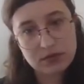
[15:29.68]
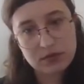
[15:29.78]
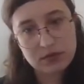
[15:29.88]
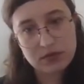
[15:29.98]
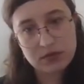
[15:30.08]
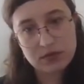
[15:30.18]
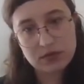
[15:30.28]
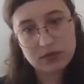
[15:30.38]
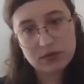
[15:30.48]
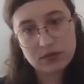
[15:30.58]

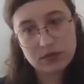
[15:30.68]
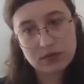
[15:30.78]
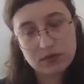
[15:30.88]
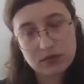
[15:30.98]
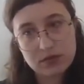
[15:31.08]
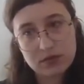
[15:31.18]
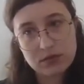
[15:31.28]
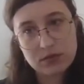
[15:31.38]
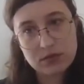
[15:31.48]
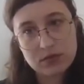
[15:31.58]

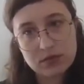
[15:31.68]
This person isn't speaking.